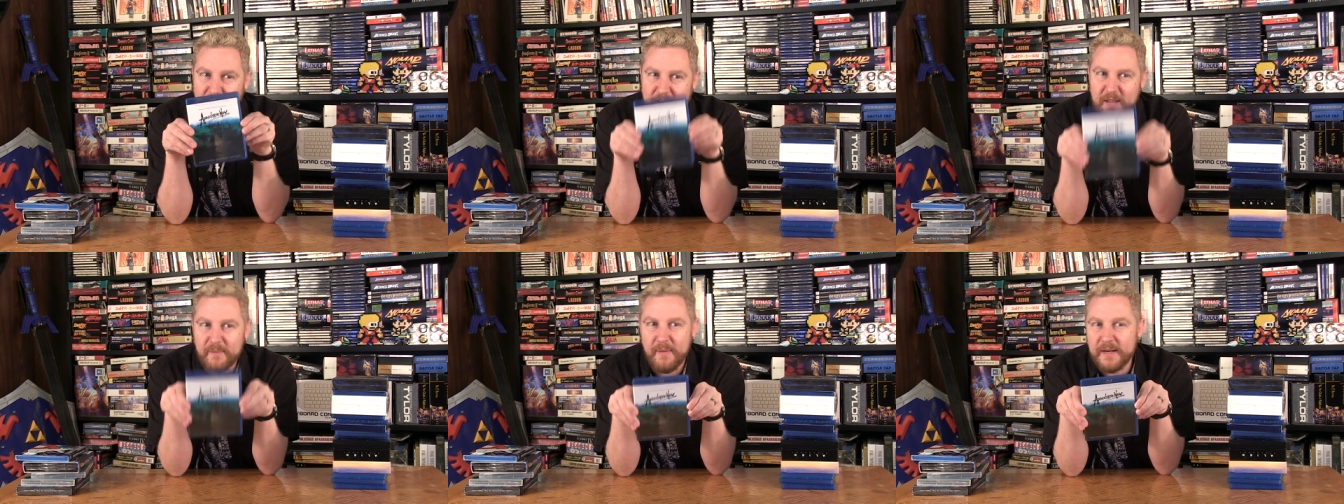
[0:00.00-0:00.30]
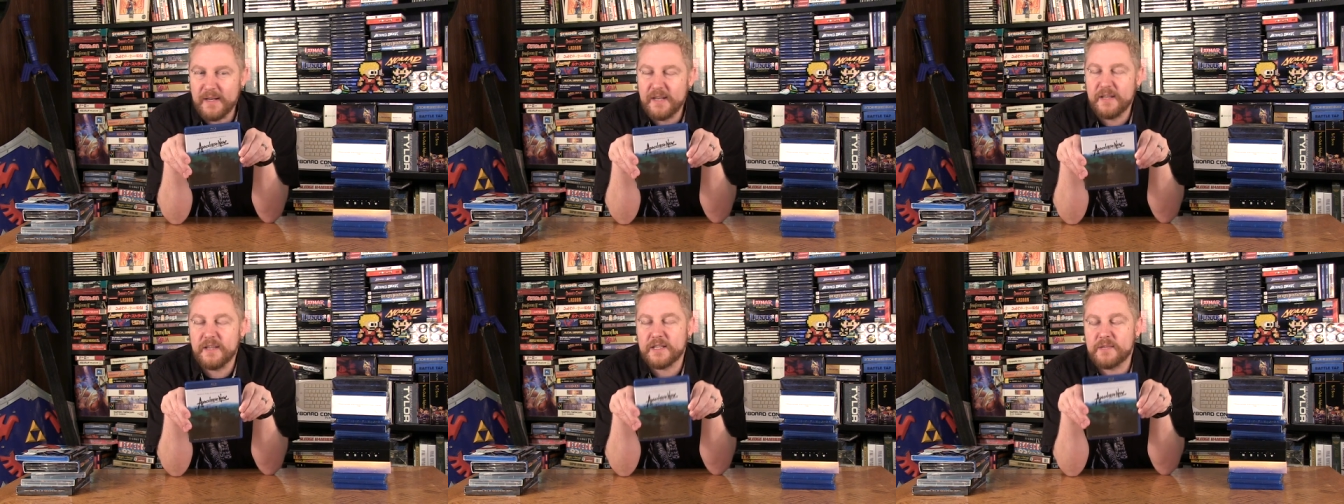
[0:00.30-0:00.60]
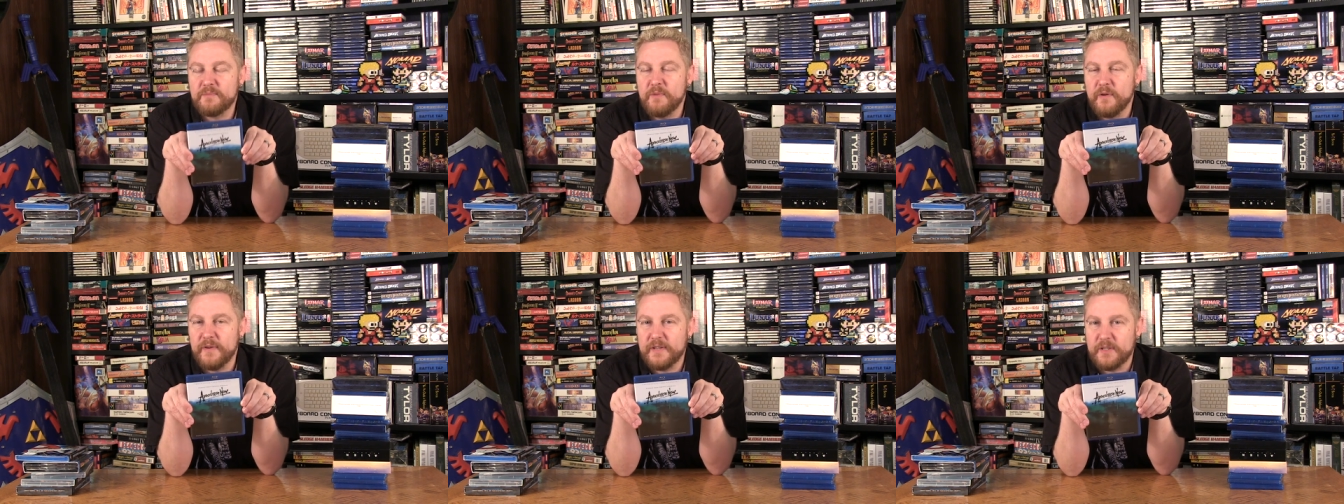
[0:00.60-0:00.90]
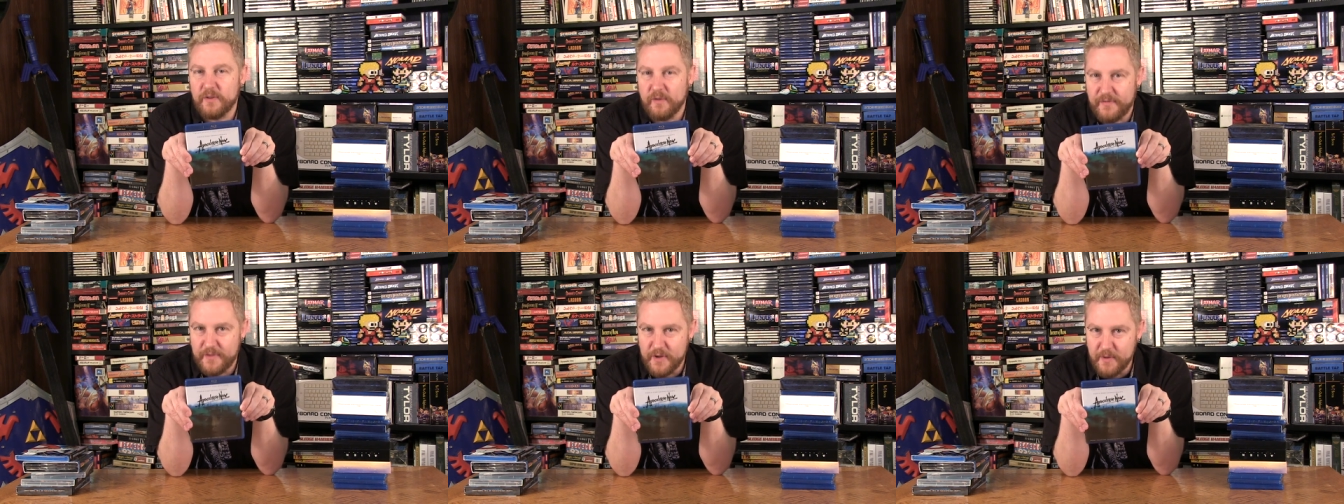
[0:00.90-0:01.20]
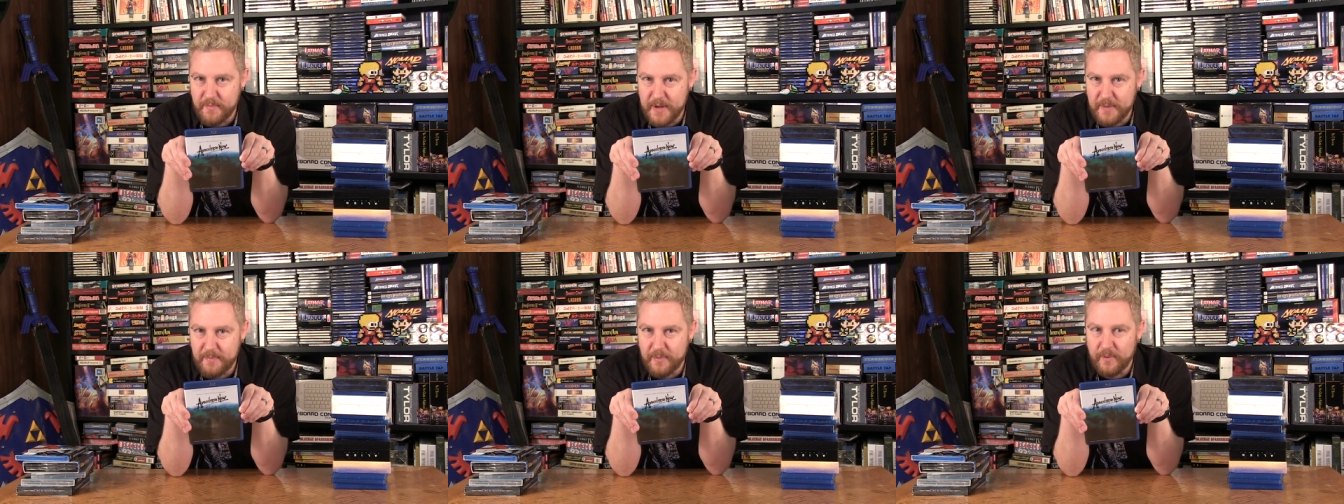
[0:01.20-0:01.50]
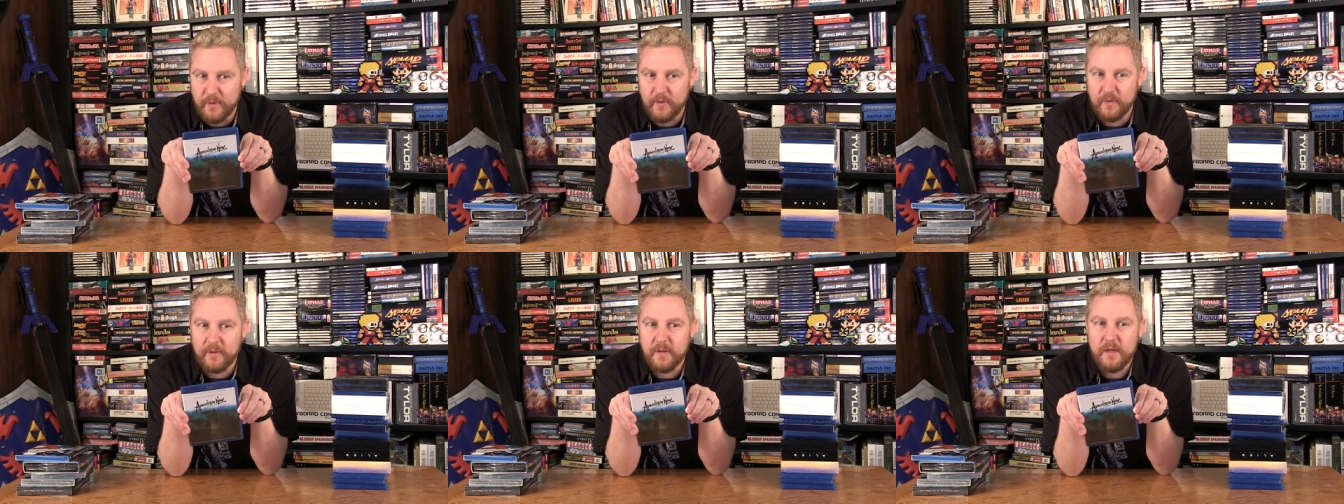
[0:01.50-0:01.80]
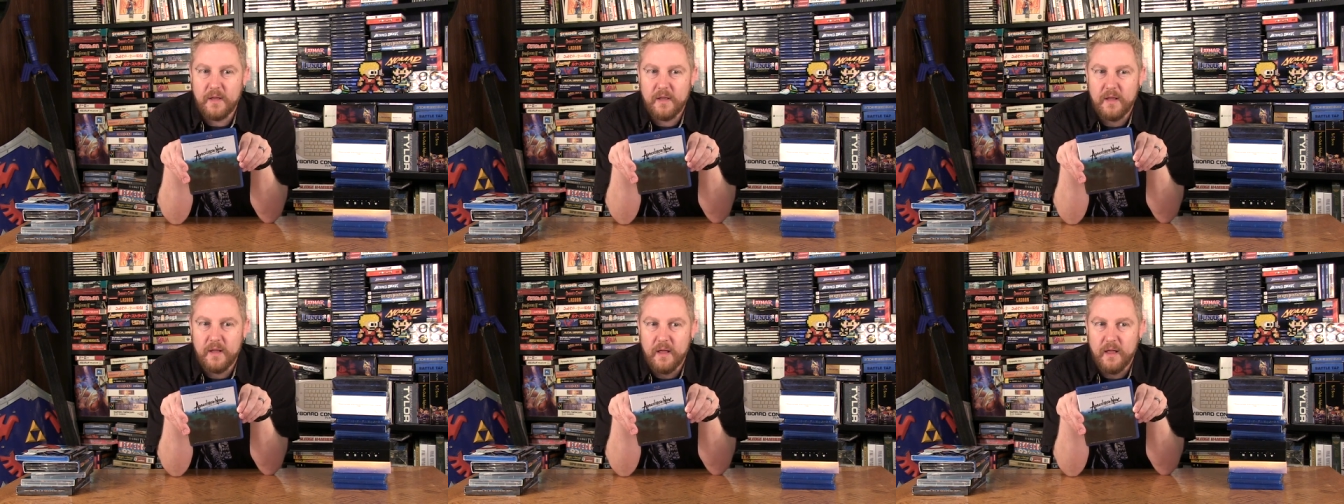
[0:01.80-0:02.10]
recommended this movie to a few people
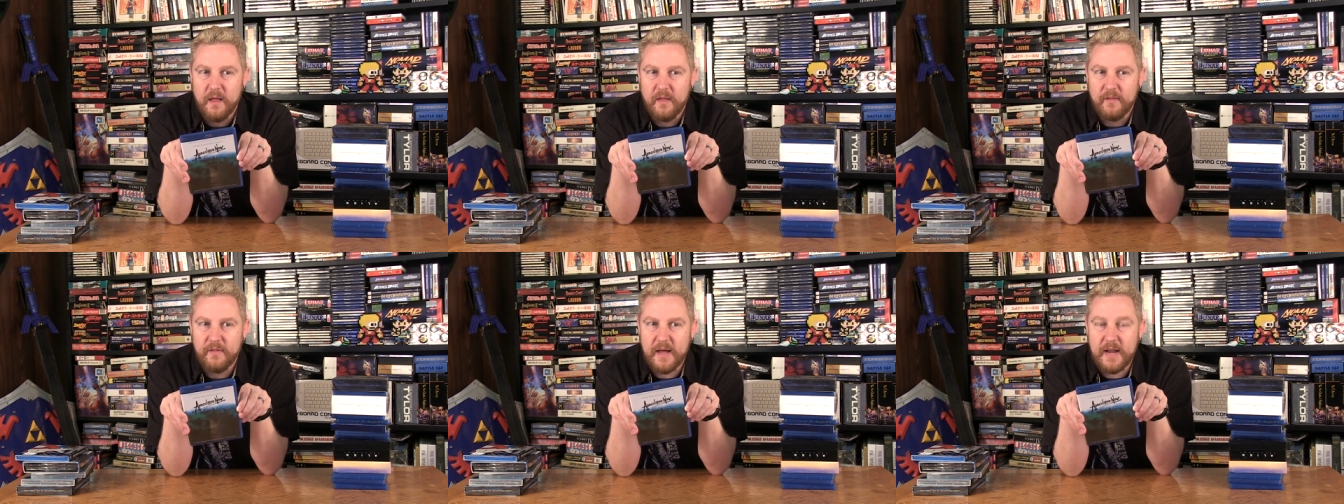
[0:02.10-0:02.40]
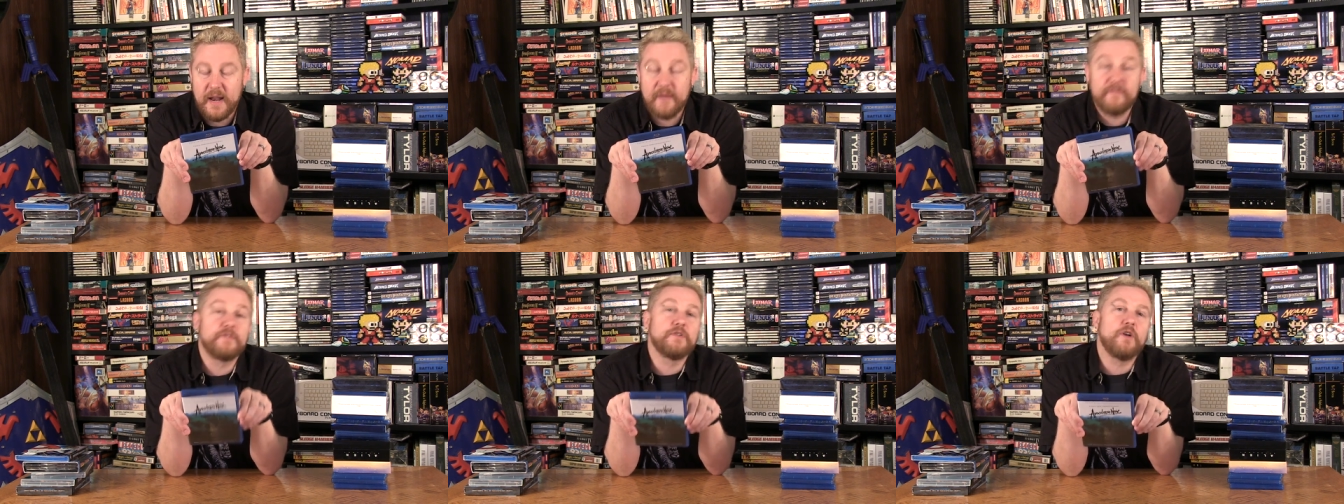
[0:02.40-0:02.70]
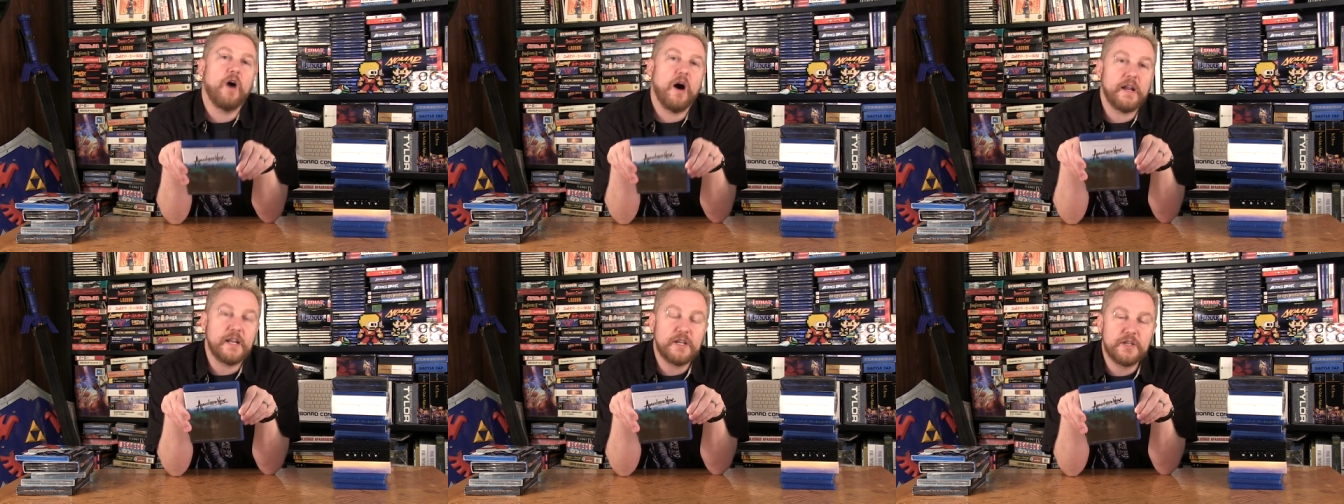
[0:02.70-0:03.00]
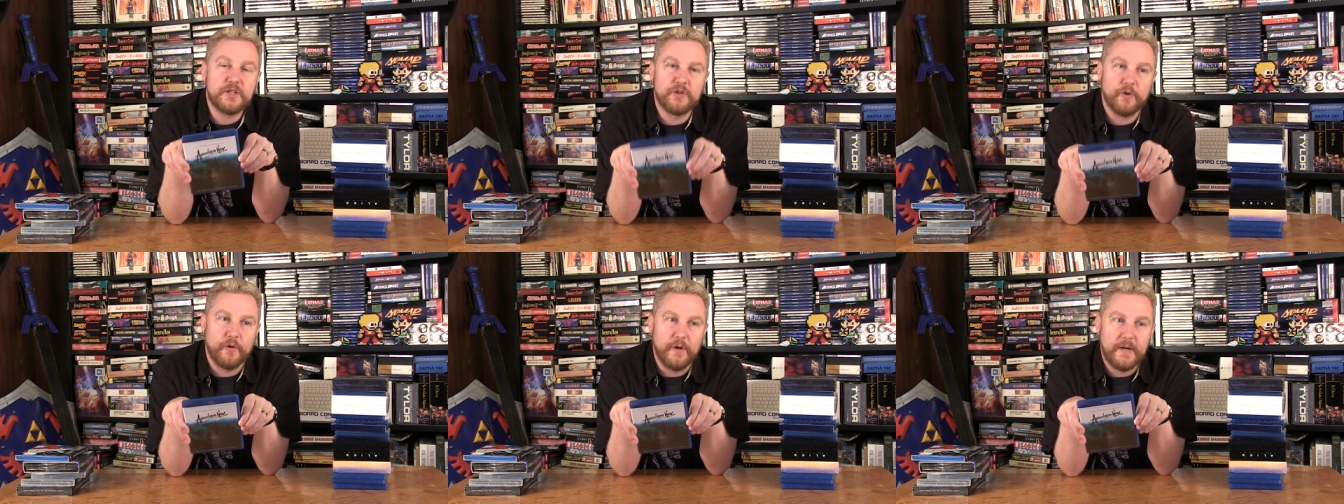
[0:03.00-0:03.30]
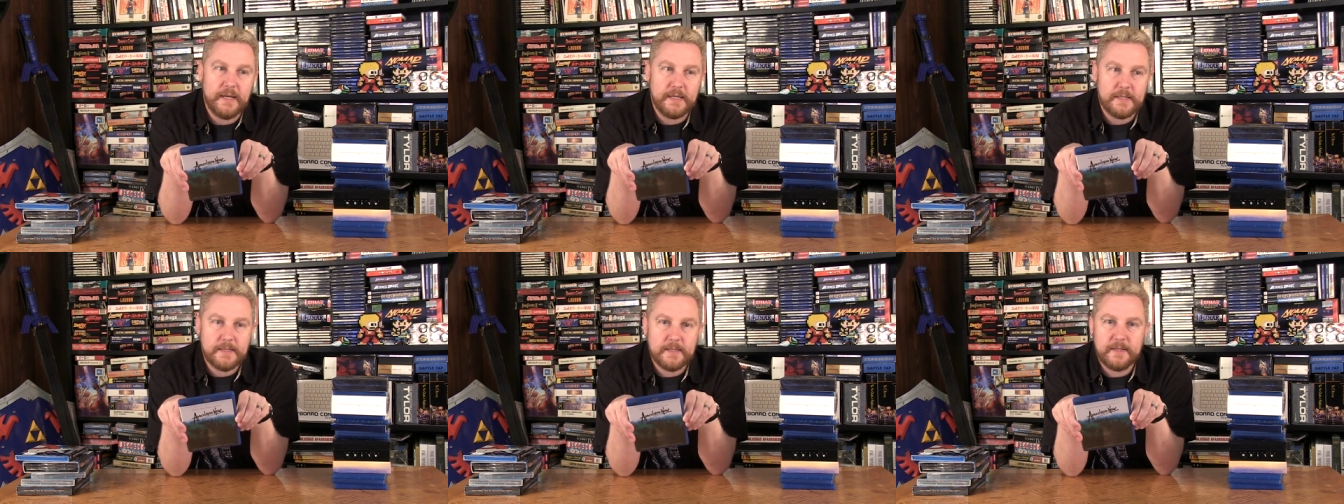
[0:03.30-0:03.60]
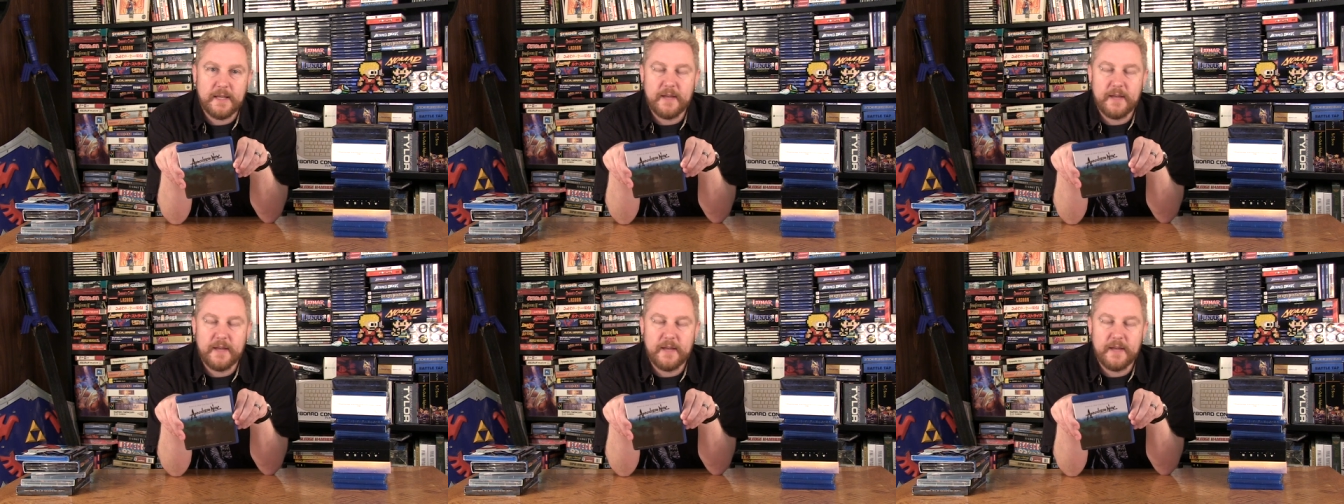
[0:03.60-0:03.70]
that have not enjoyed it.